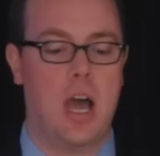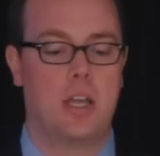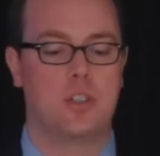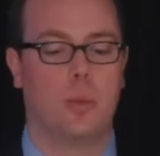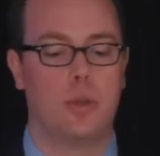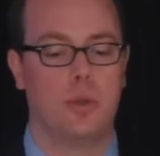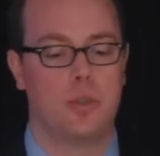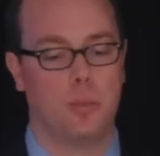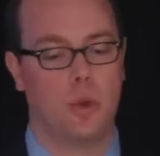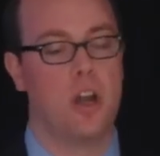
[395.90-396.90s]
is someone
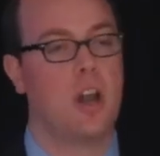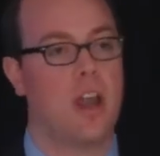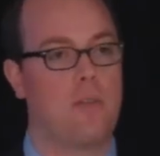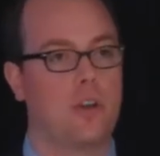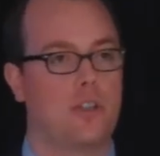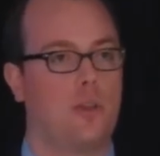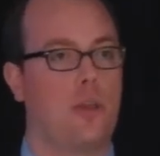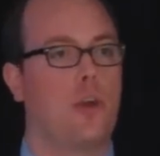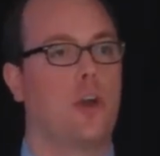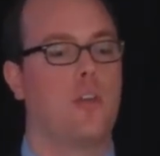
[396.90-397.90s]
who's employed on average
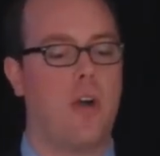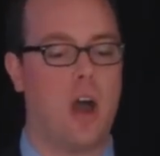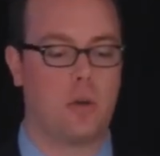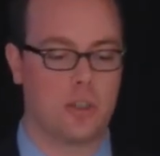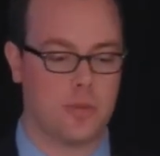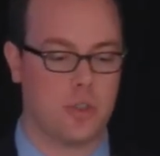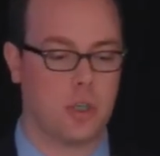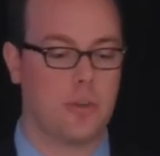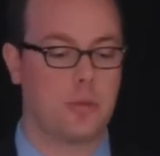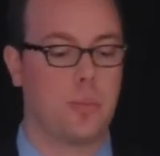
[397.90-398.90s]
30 hours of
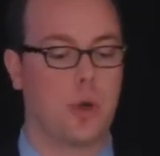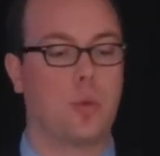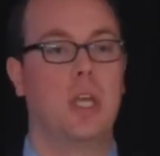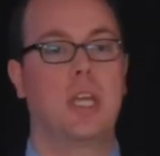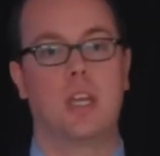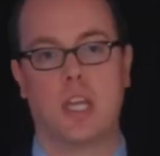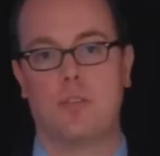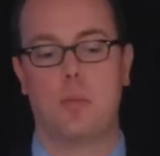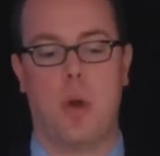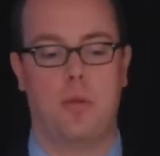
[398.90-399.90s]
service per week in a
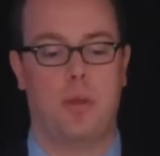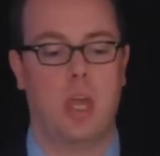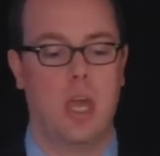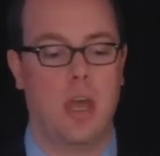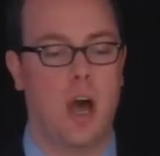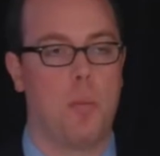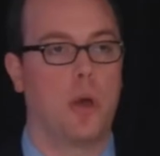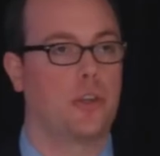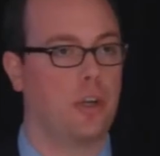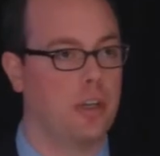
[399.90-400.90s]
given month.
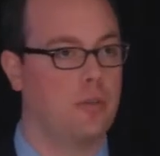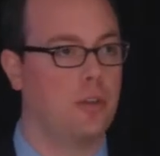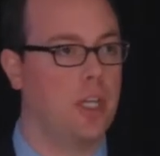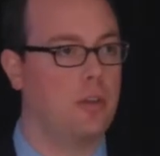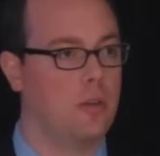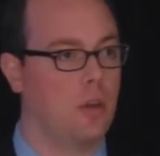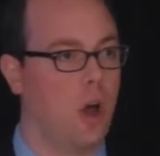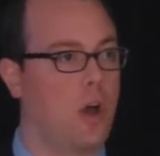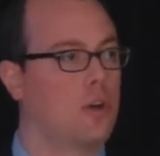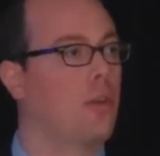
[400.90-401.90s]
Alternatively,
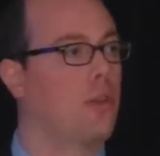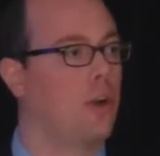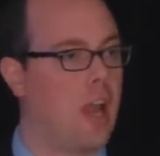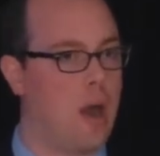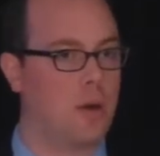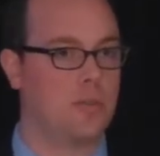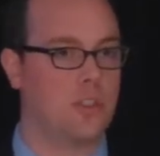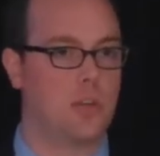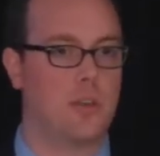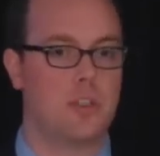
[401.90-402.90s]
130 hours of
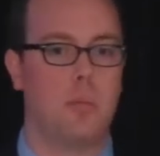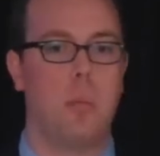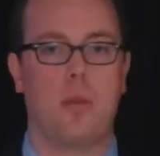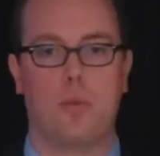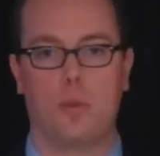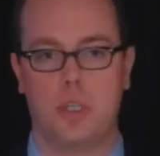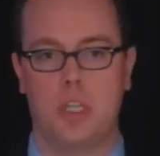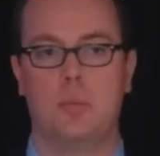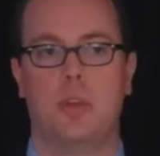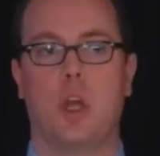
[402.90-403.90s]
service in a month will be
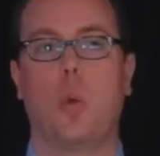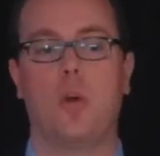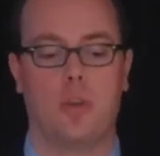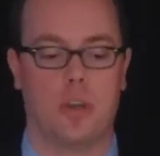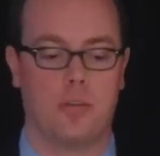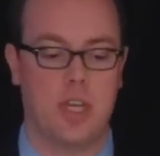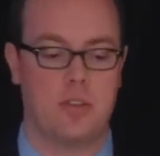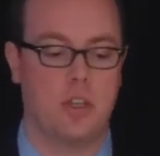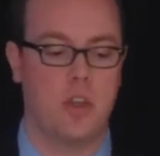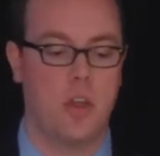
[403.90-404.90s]
deemed the equivalent of
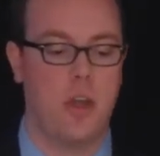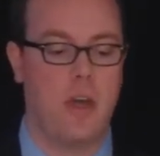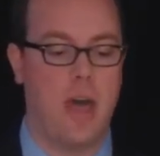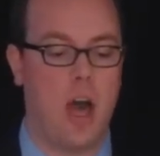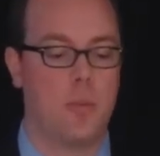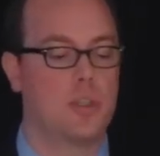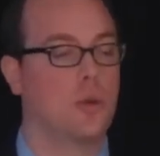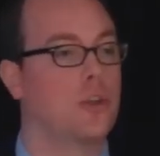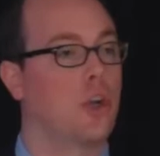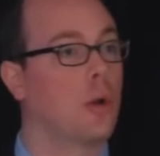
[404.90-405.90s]
this. And
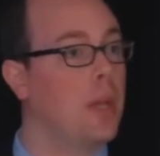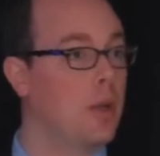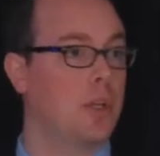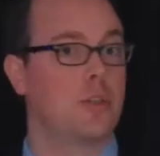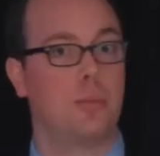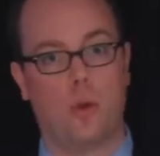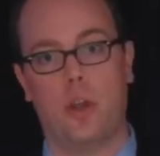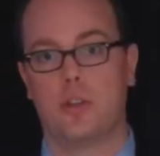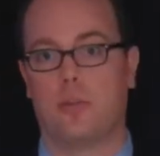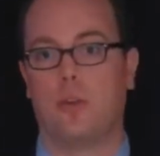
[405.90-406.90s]
so determining which
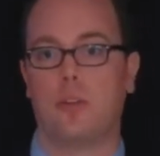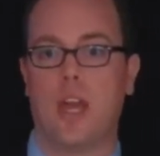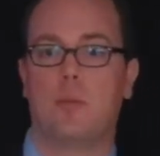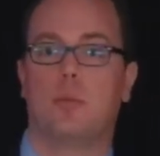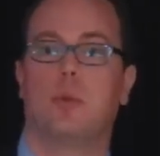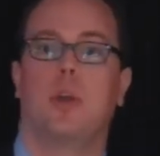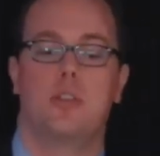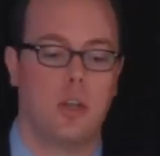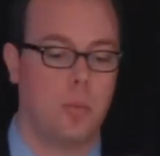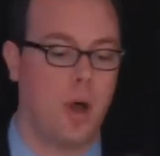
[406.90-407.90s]
employees are full-time
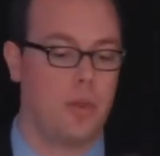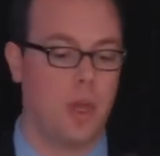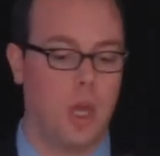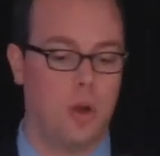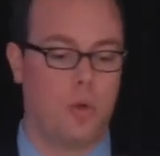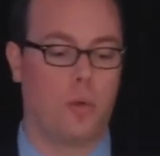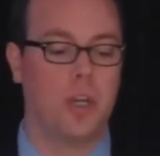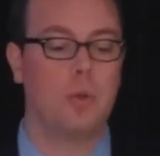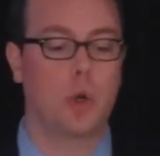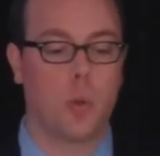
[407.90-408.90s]
employees in a month
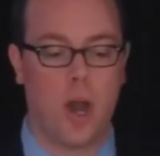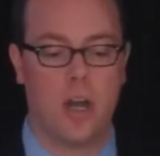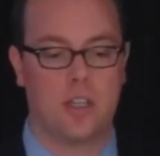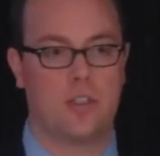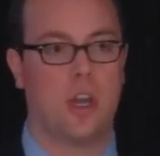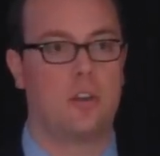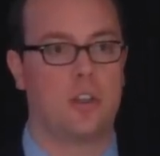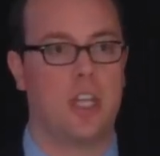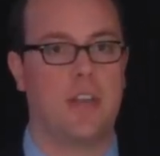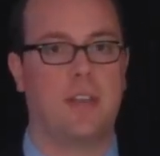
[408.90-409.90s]
really requires us to
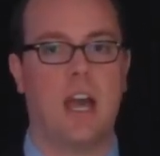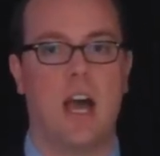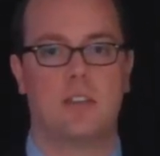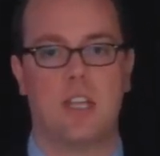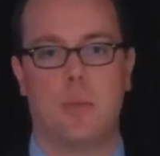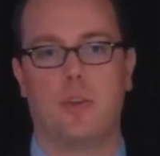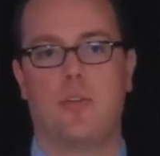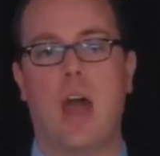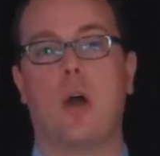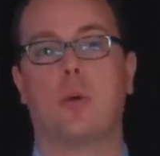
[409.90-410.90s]
understand the concept
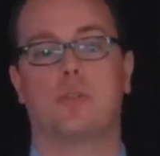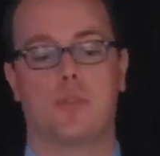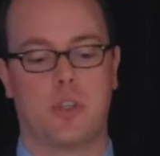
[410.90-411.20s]
of hours of